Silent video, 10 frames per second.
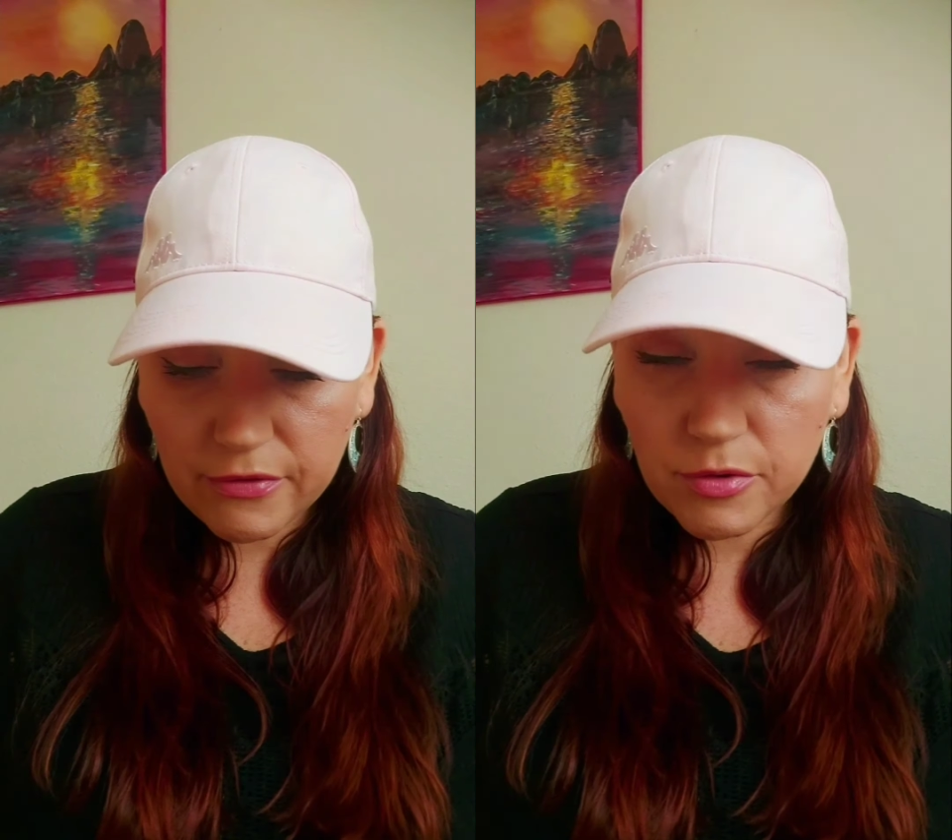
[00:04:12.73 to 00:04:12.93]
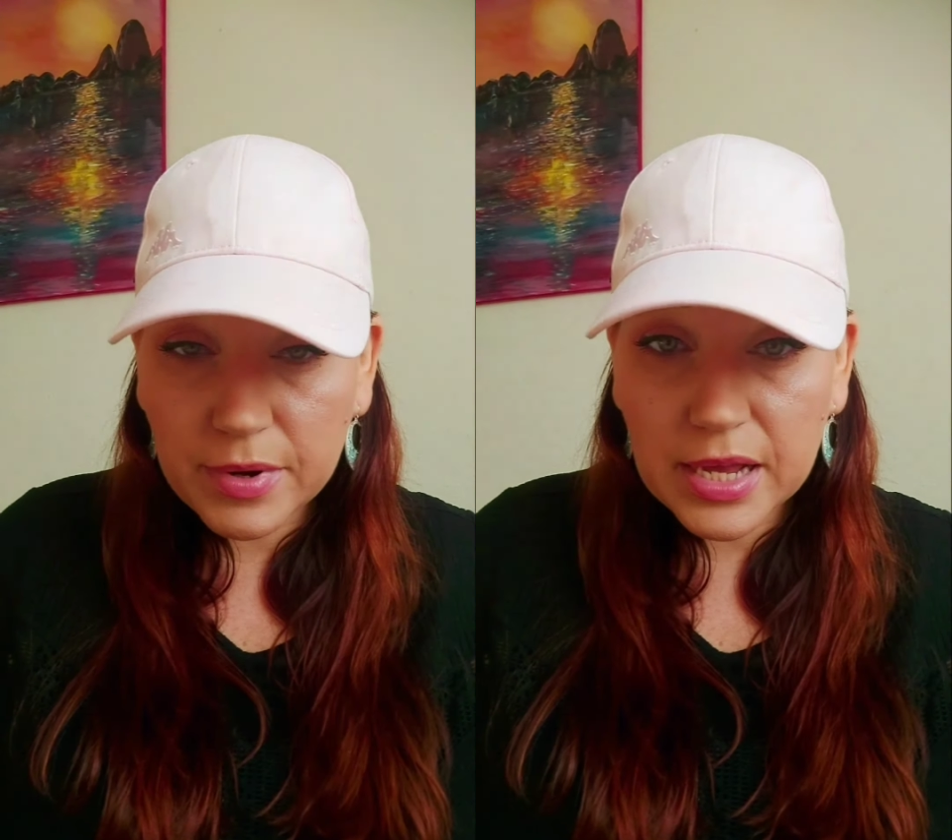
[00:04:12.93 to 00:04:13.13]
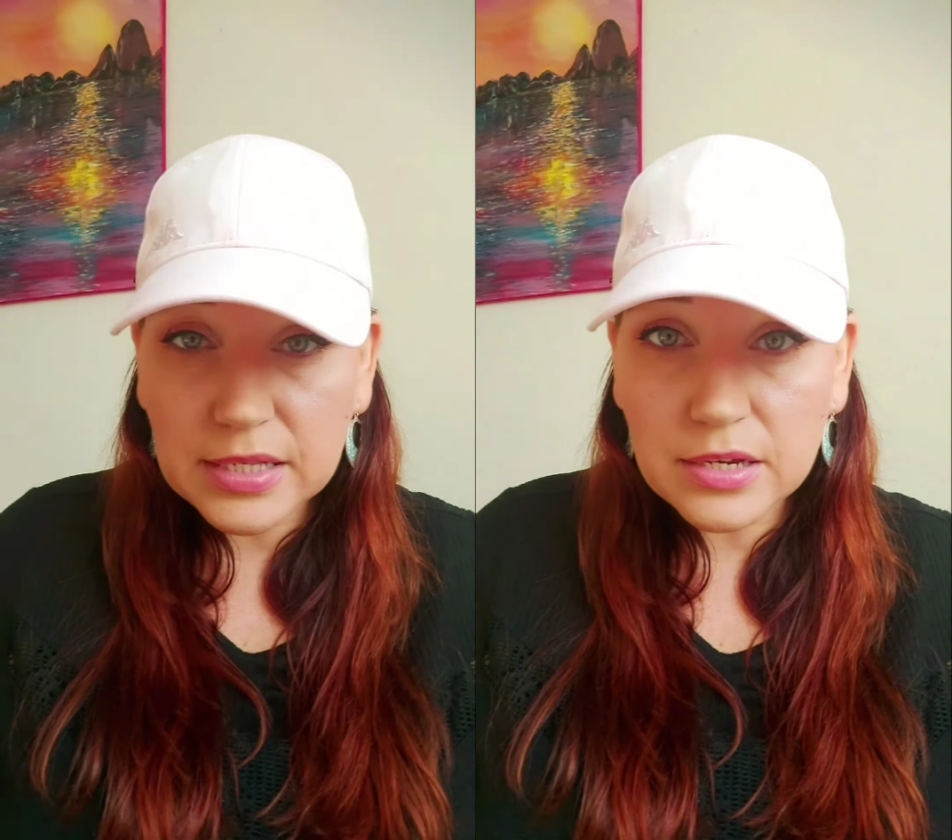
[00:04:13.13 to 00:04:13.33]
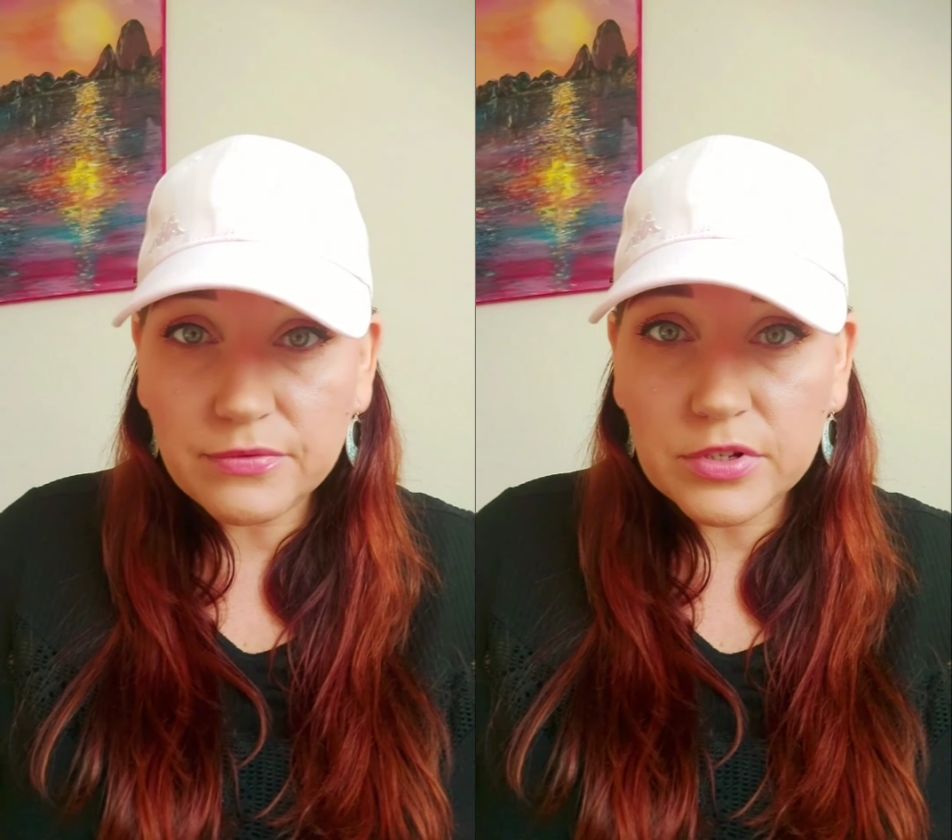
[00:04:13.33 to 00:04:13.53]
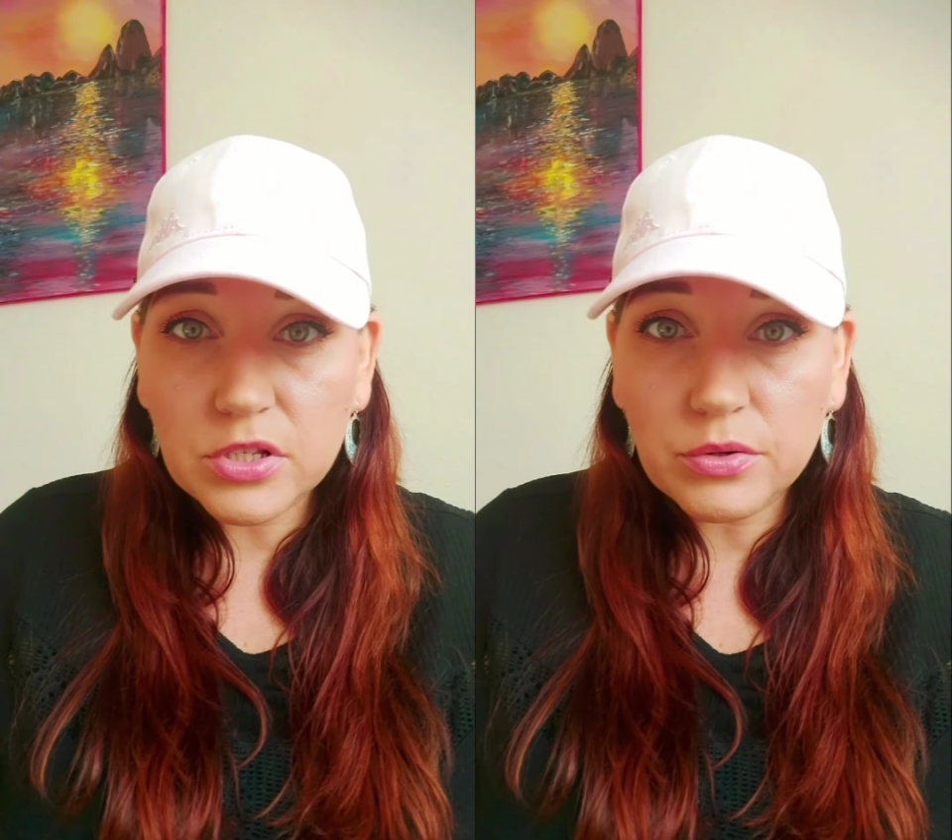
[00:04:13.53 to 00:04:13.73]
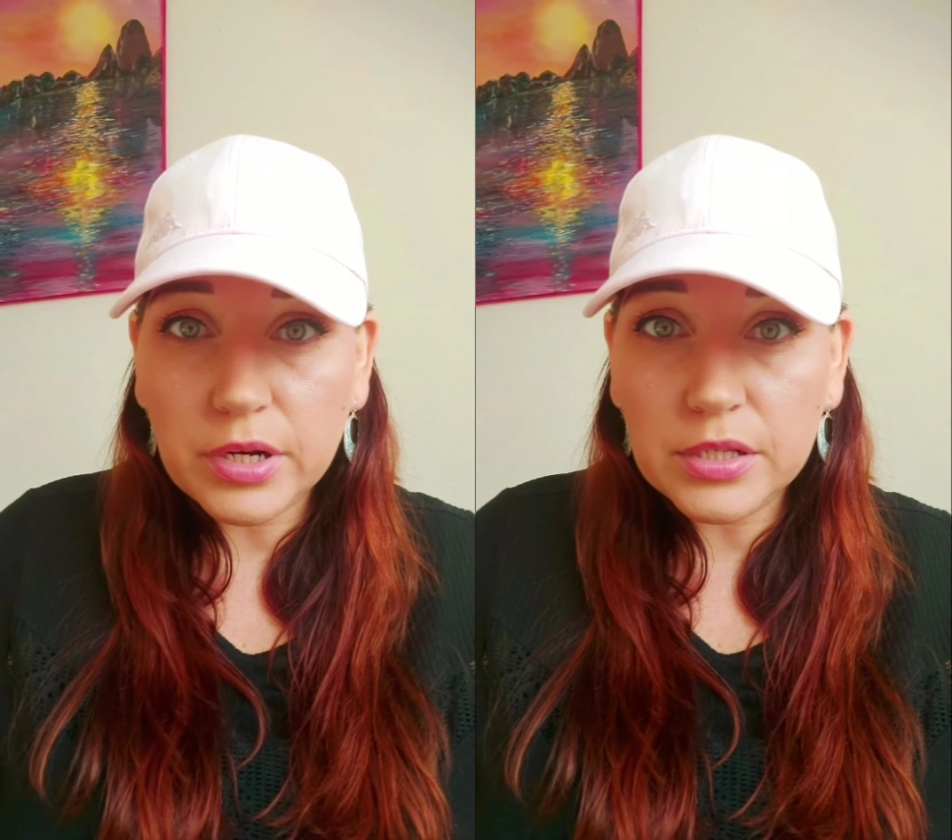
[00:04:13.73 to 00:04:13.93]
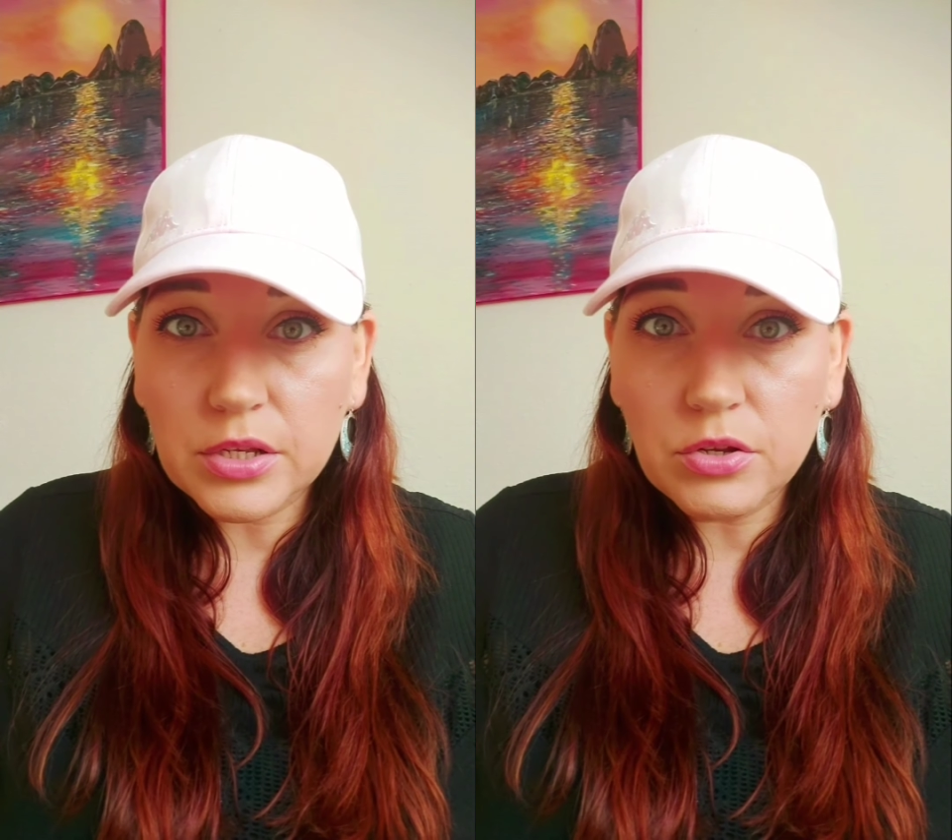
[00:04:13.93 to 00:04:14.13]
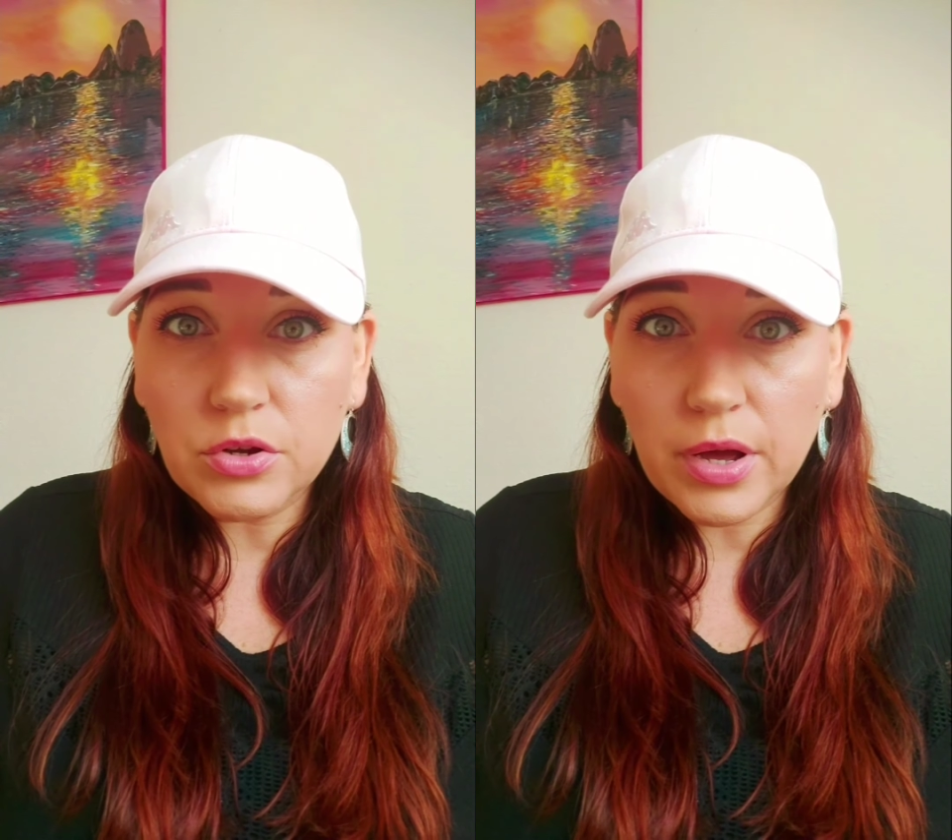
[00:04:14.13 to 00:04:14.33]
Everybody has a different story,
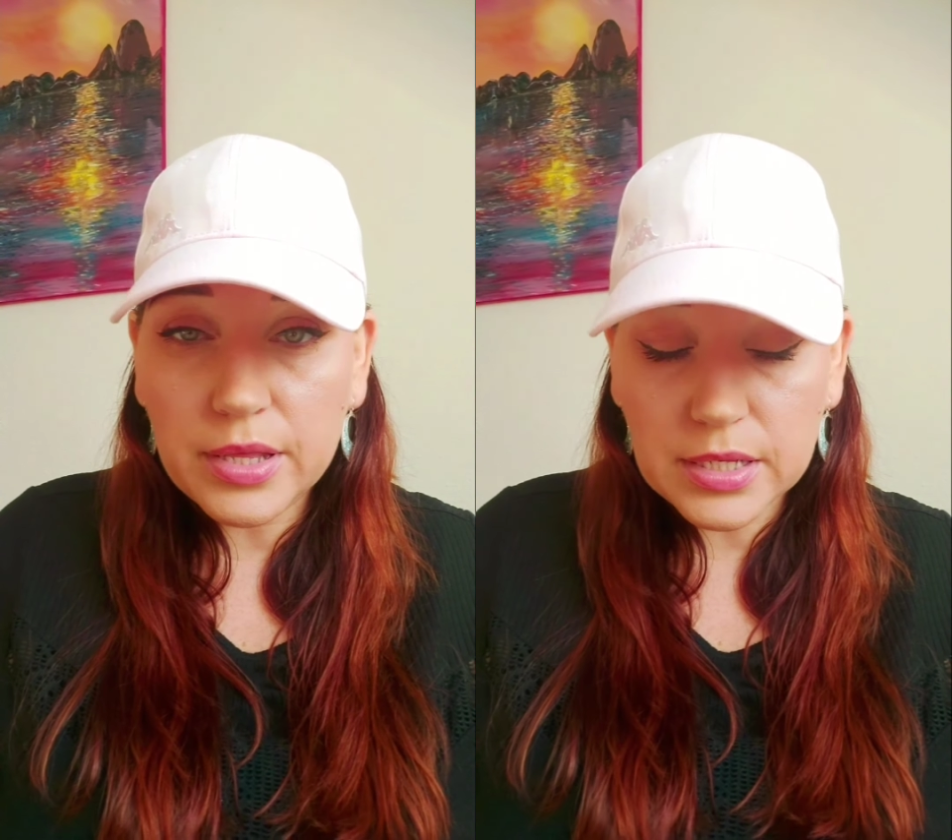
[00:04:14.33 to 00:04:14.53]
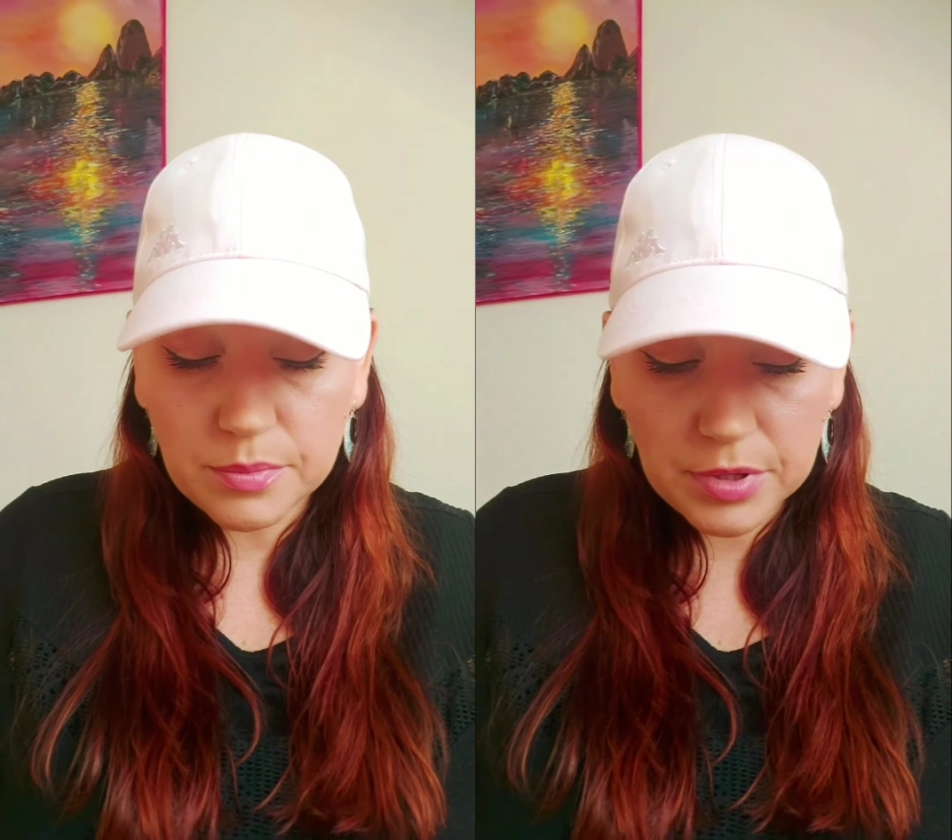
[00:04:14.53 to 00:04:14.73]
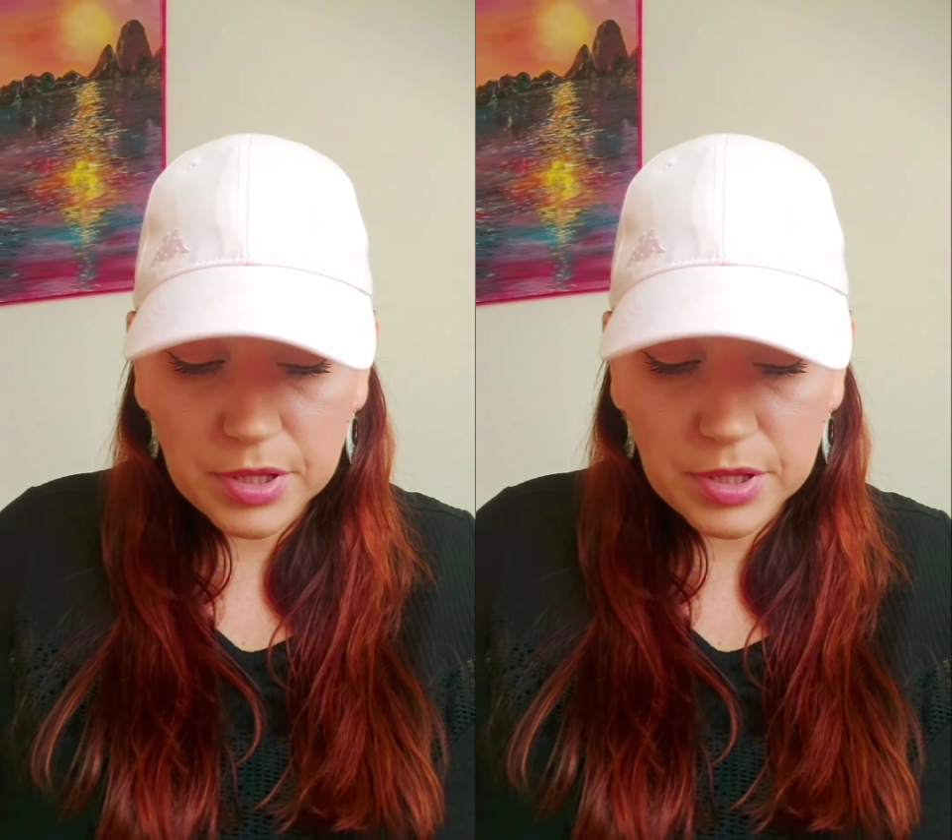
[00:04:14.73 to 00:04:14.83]
so you know how this